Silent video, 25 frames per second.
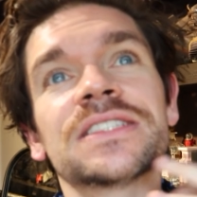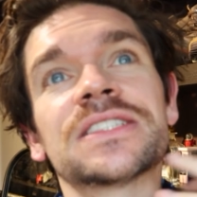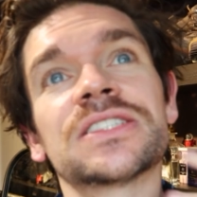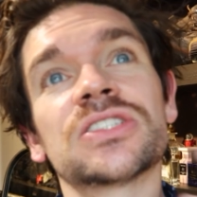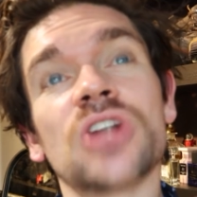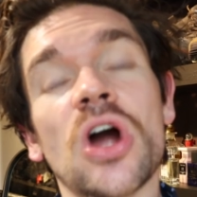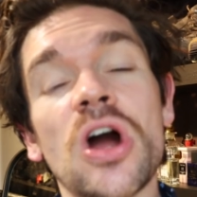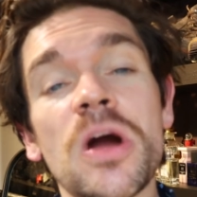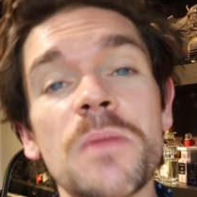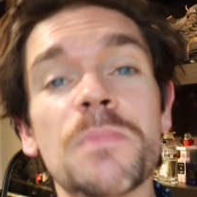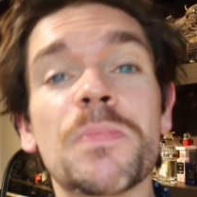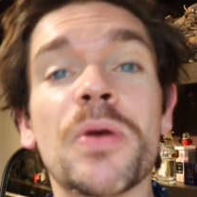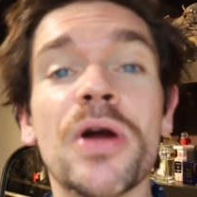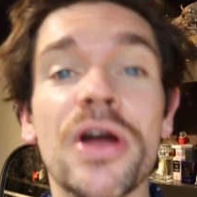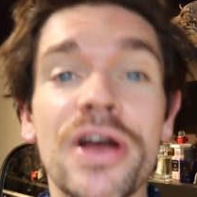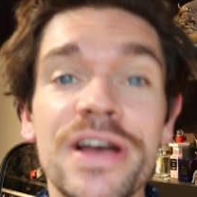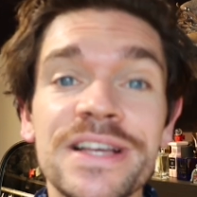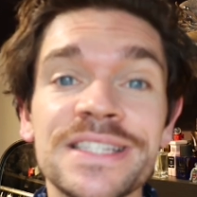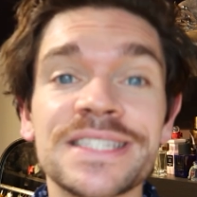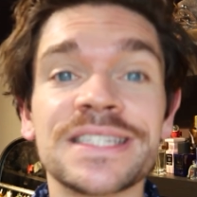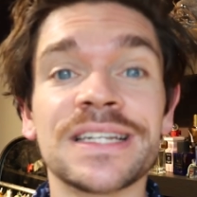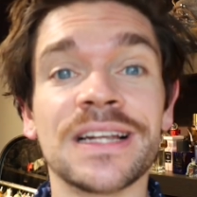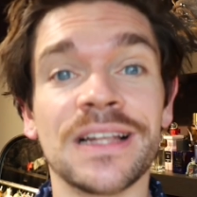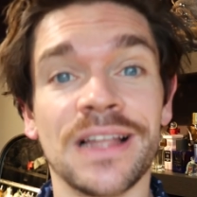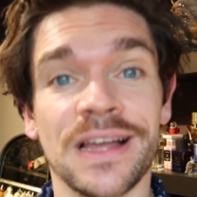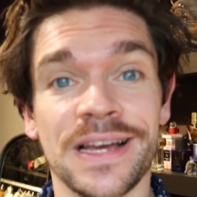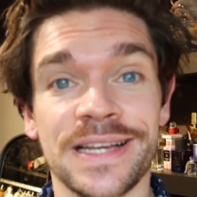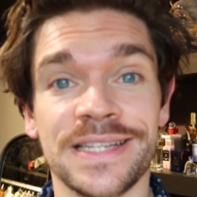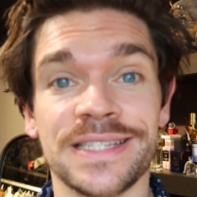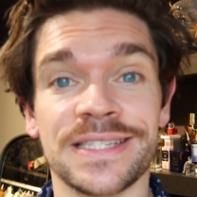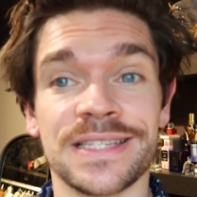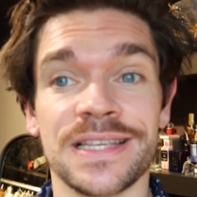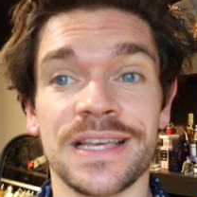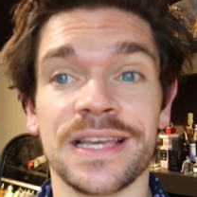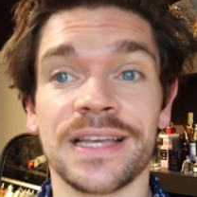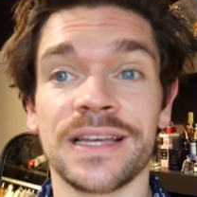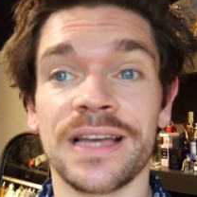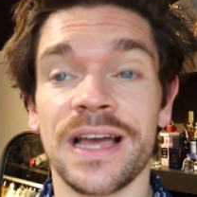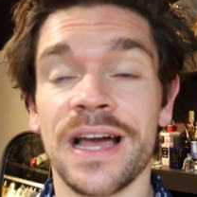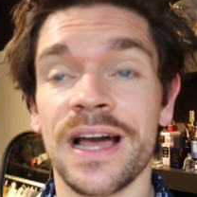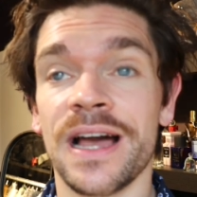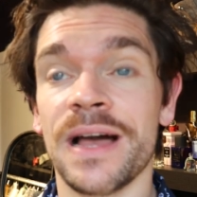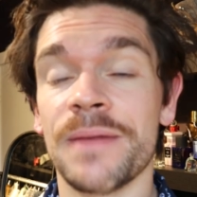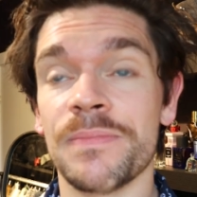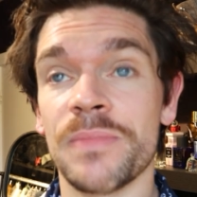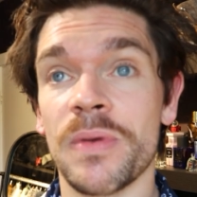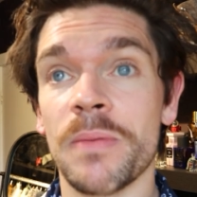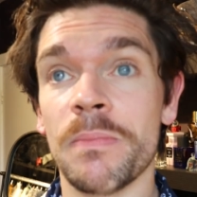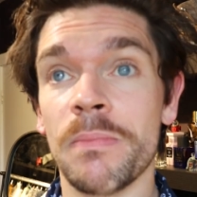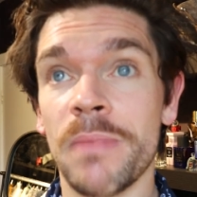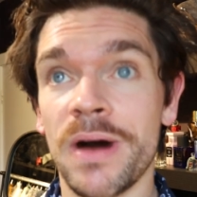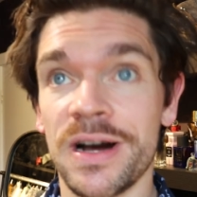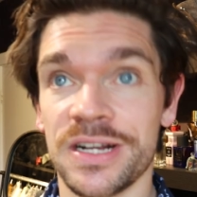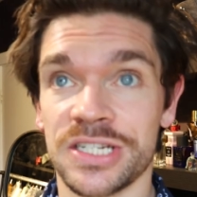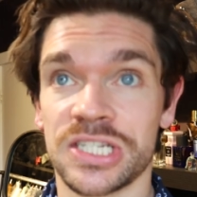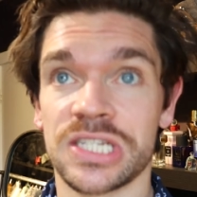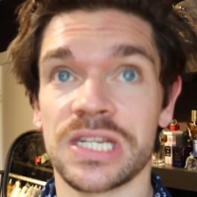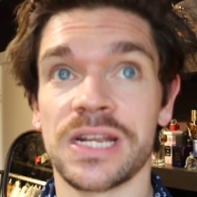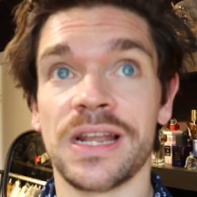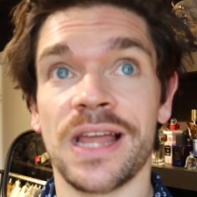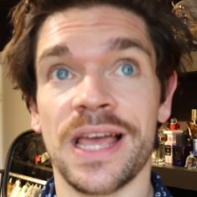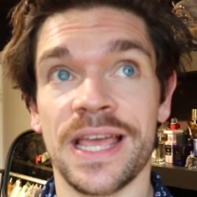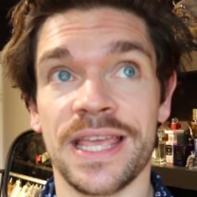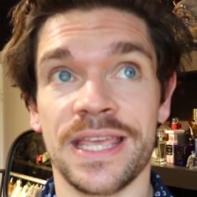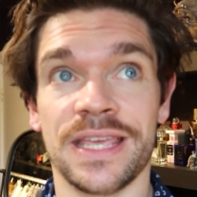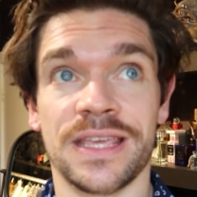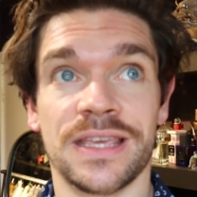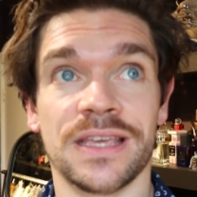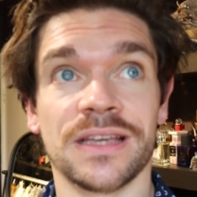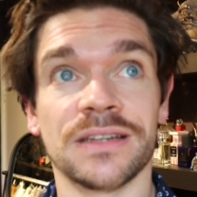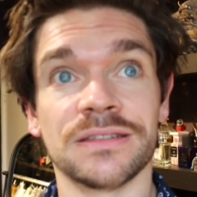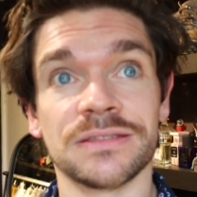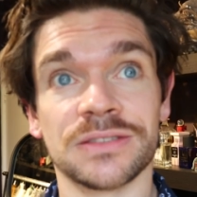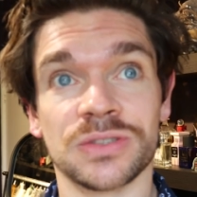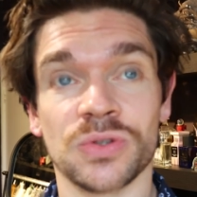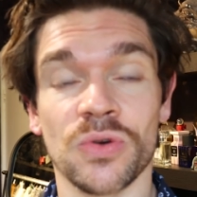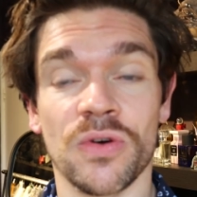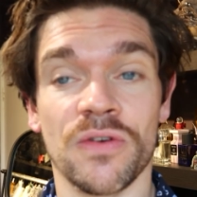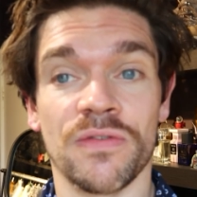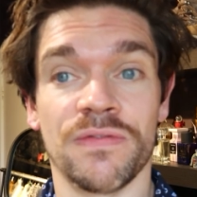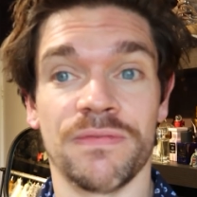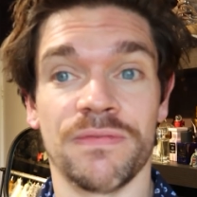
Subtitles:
start personalizing, much like sort